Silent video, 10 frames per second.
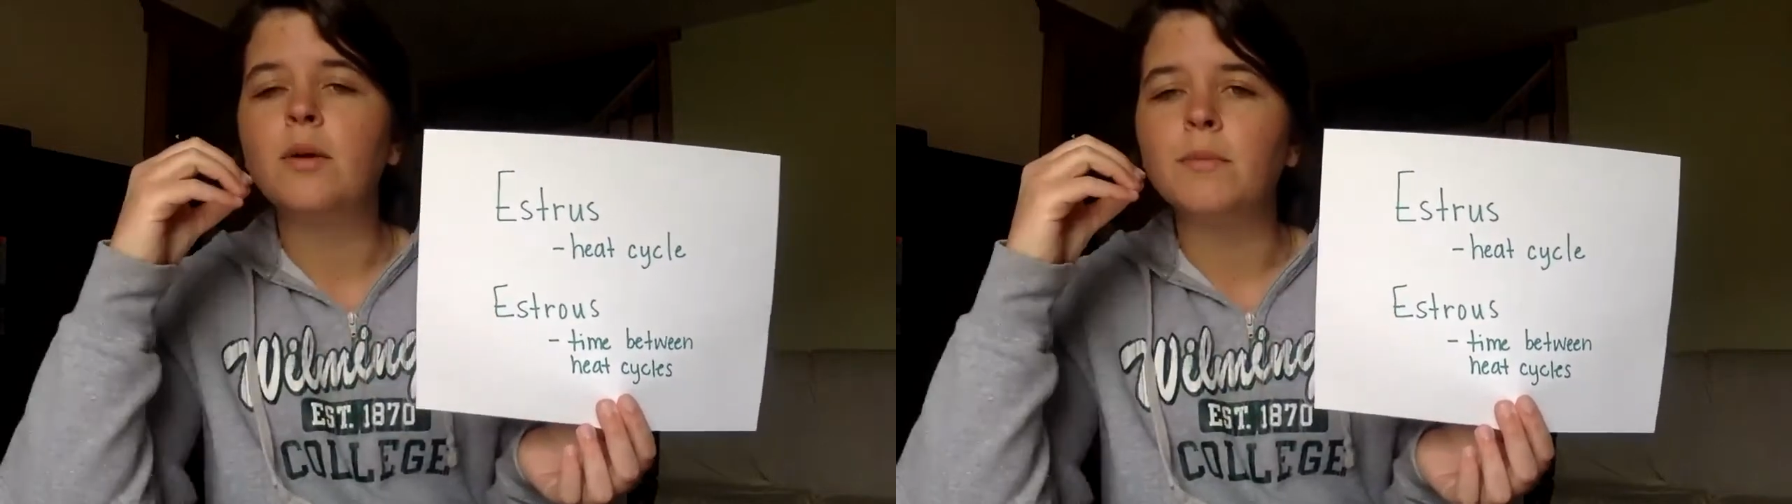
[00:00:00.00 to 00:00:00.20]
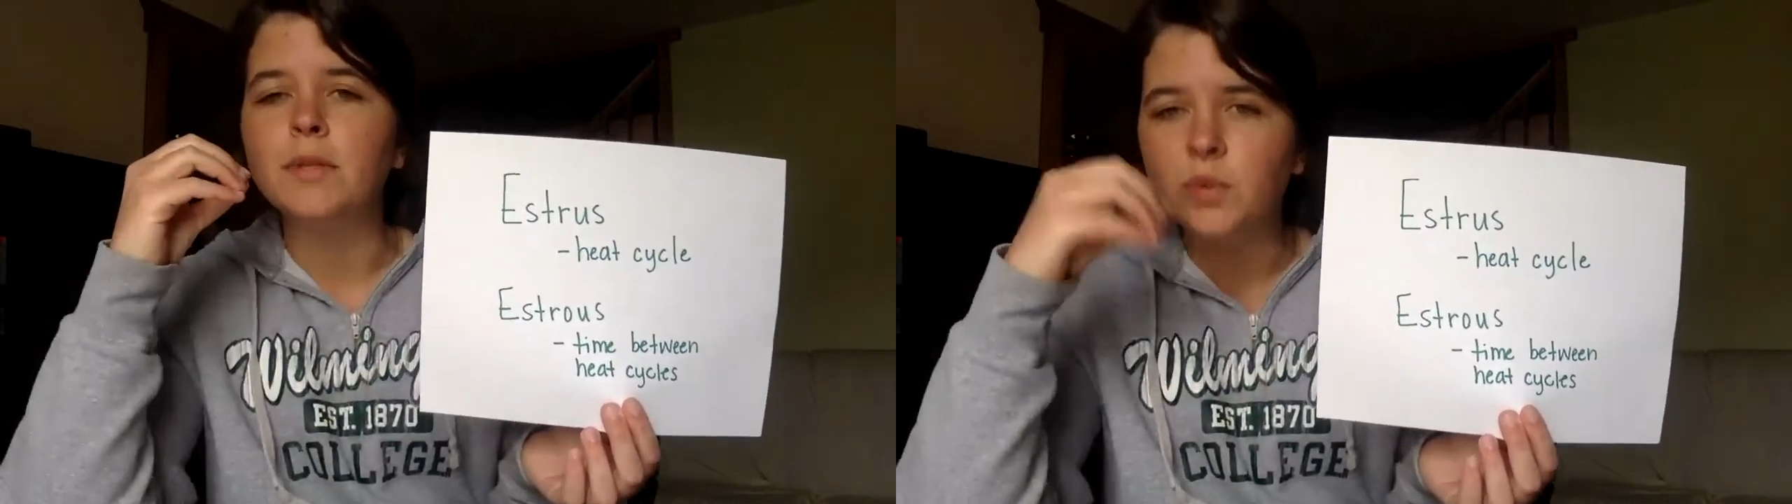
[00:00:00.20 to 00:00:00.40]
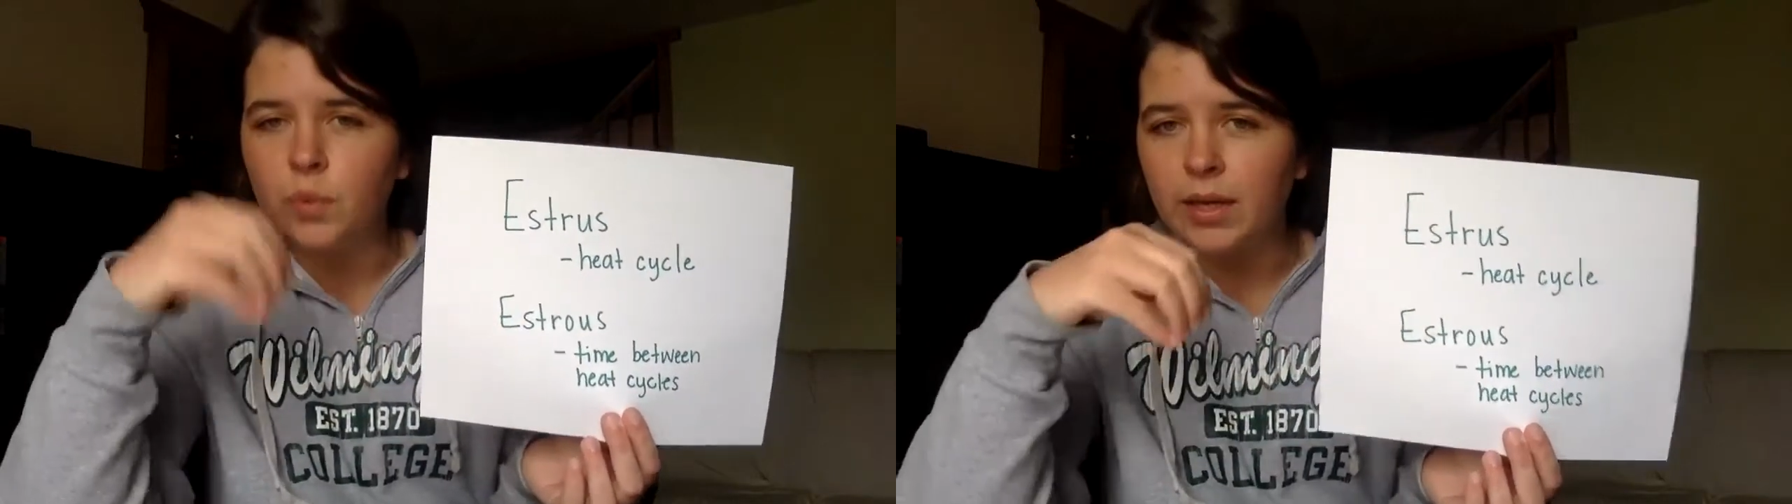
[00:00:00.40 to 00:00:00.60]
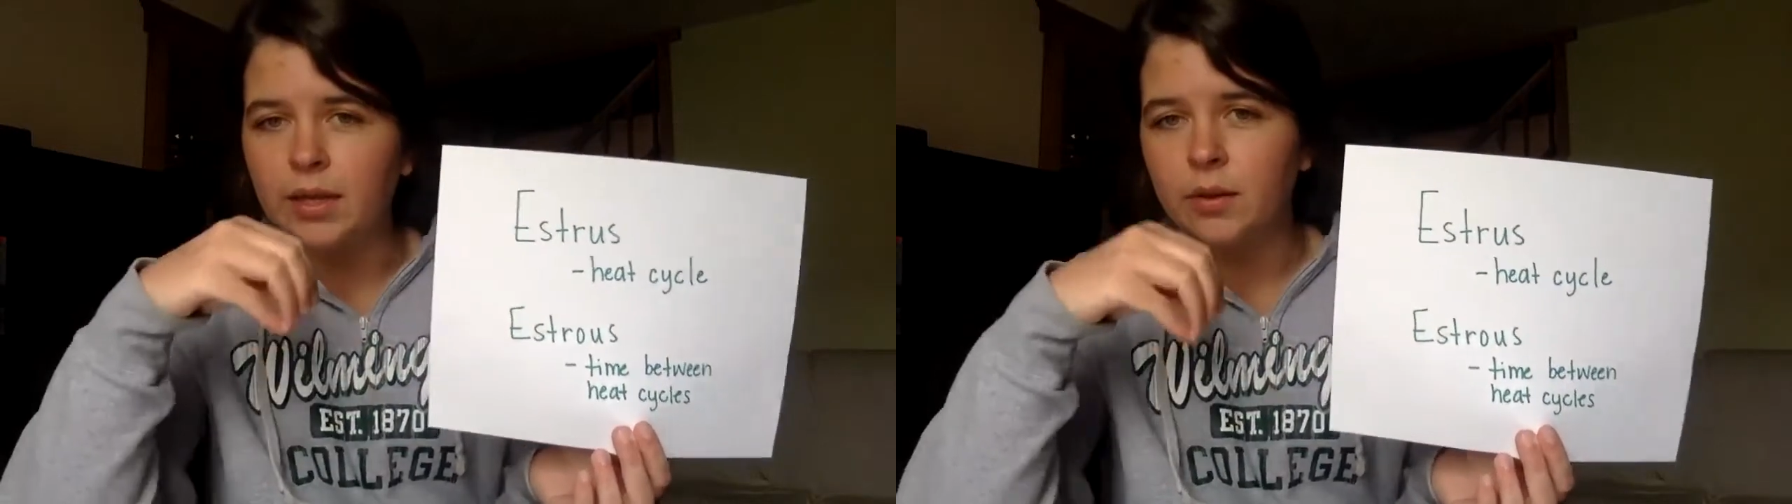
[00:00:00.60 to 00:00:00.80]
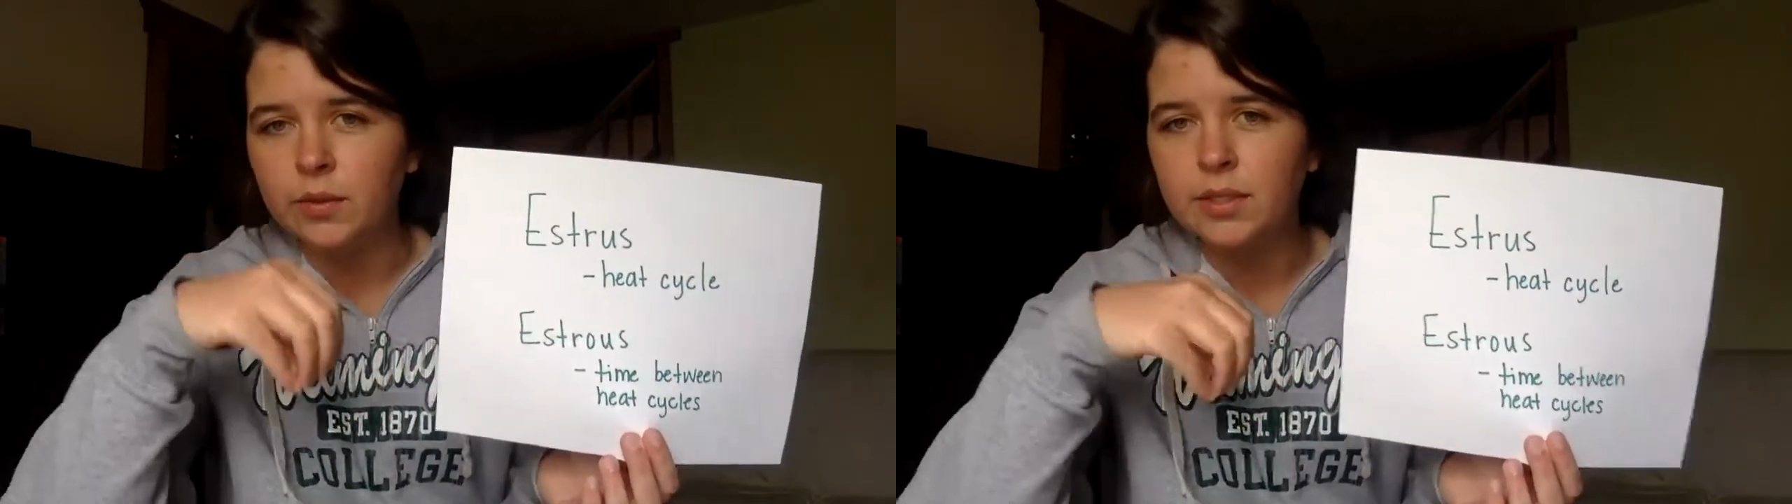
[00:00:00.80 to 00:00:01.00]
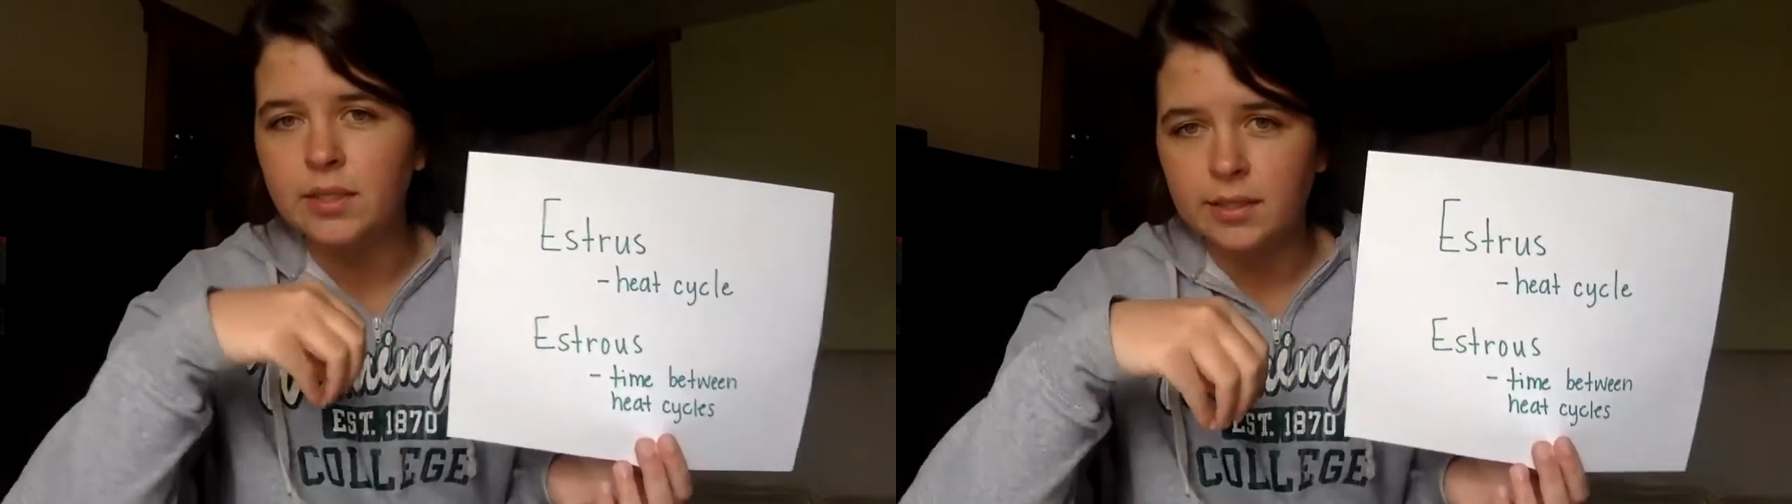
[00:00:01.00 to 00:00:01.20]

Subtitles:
between those heat